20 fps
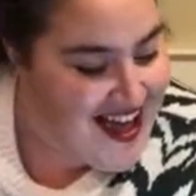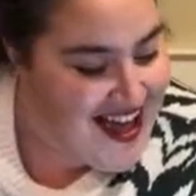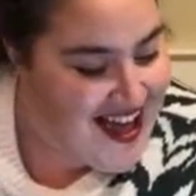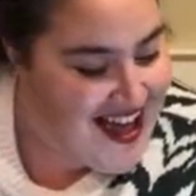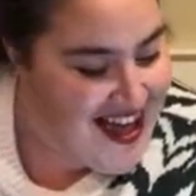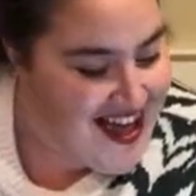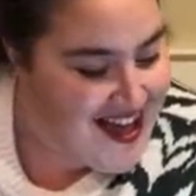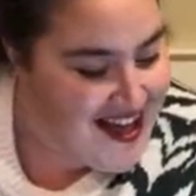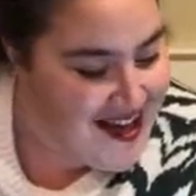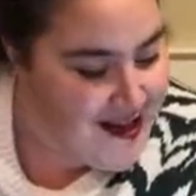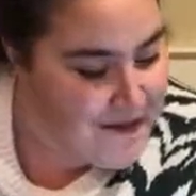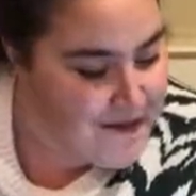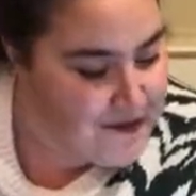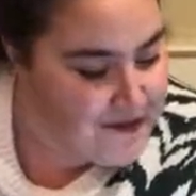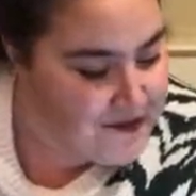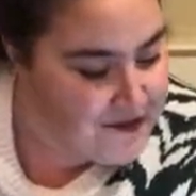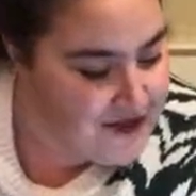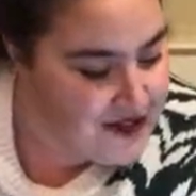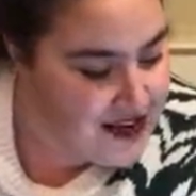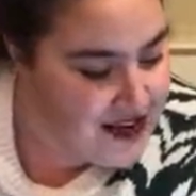And
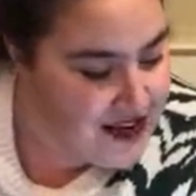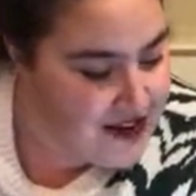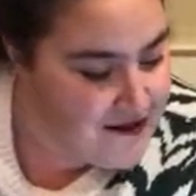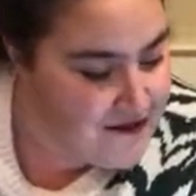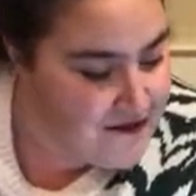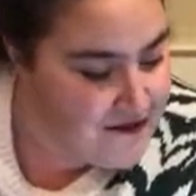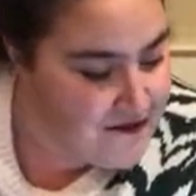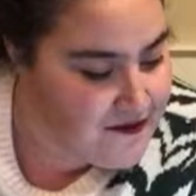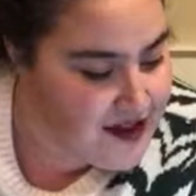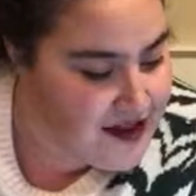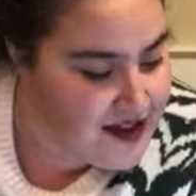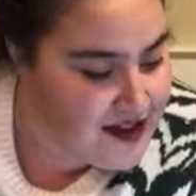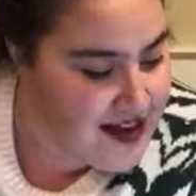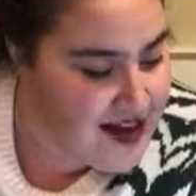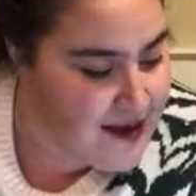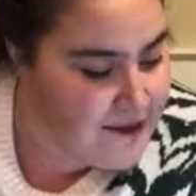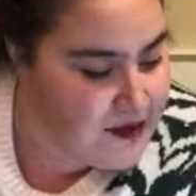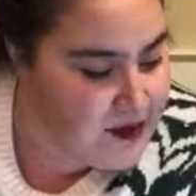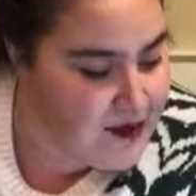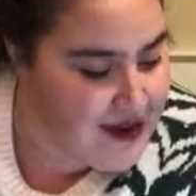Vika
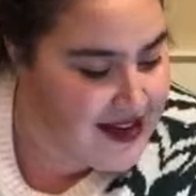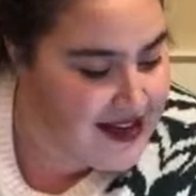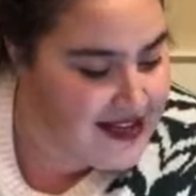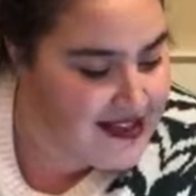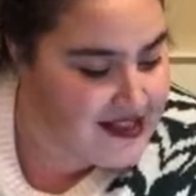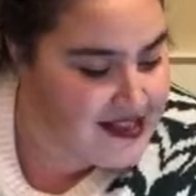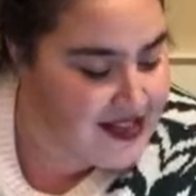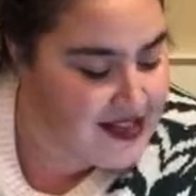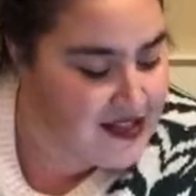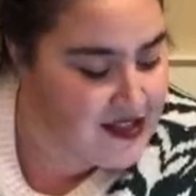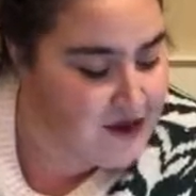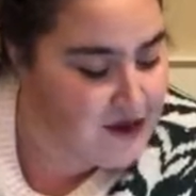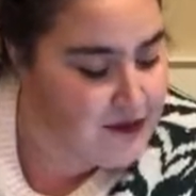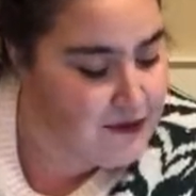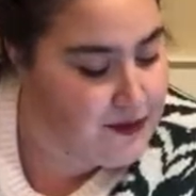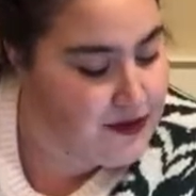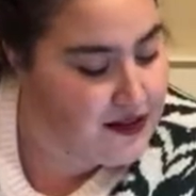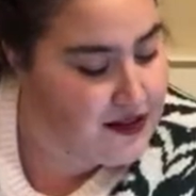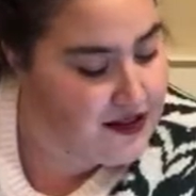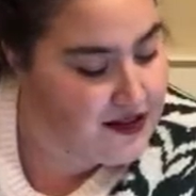MUA says
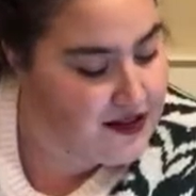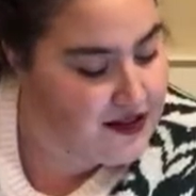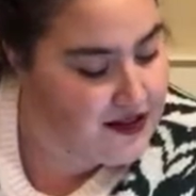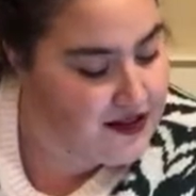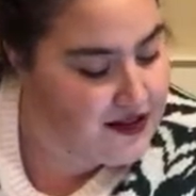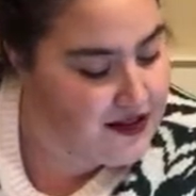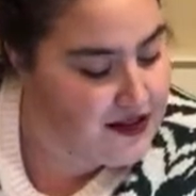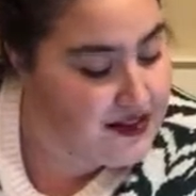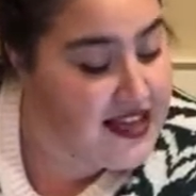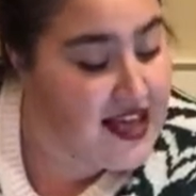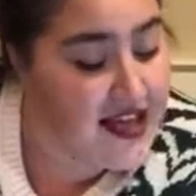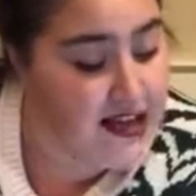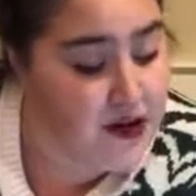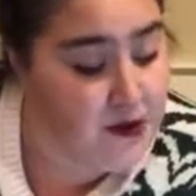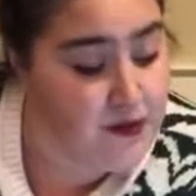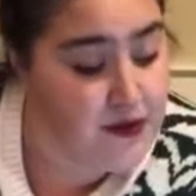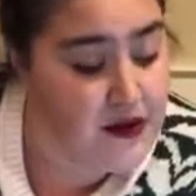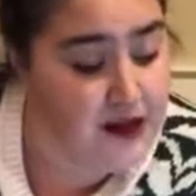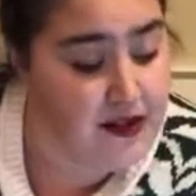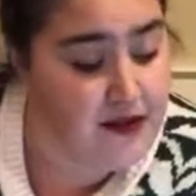can you
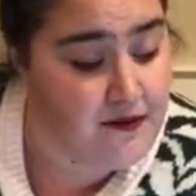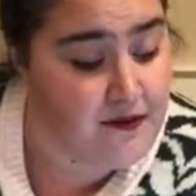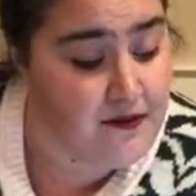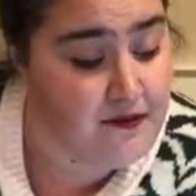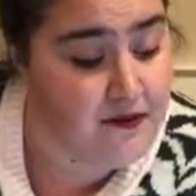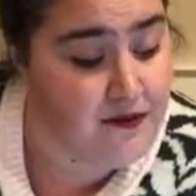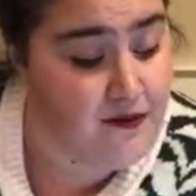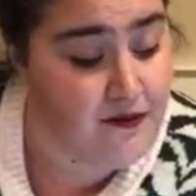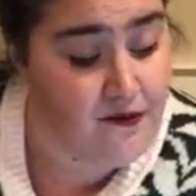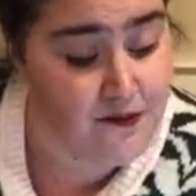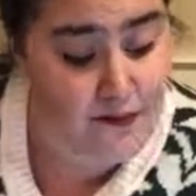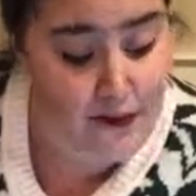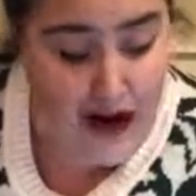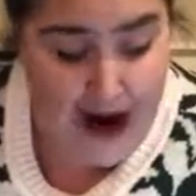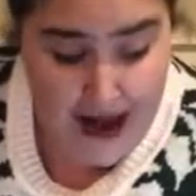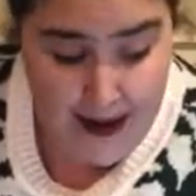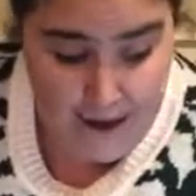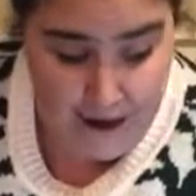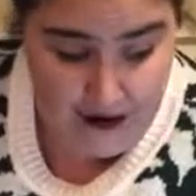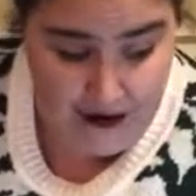put
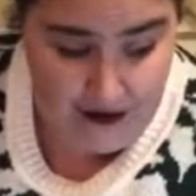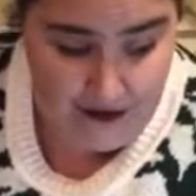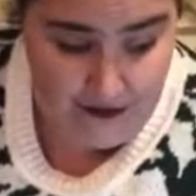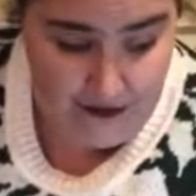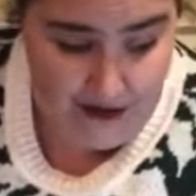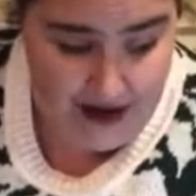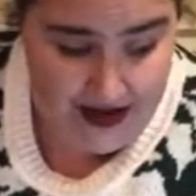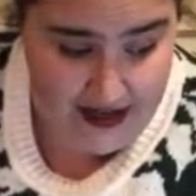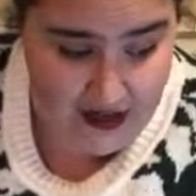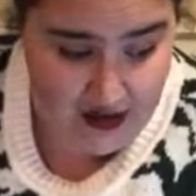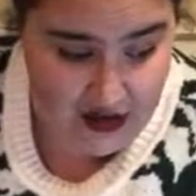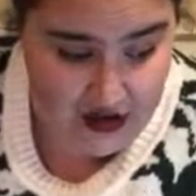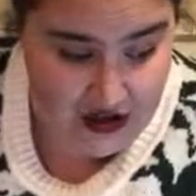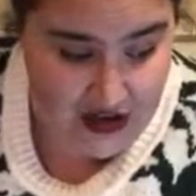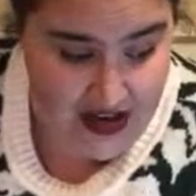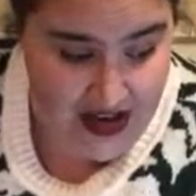primer in the fridge?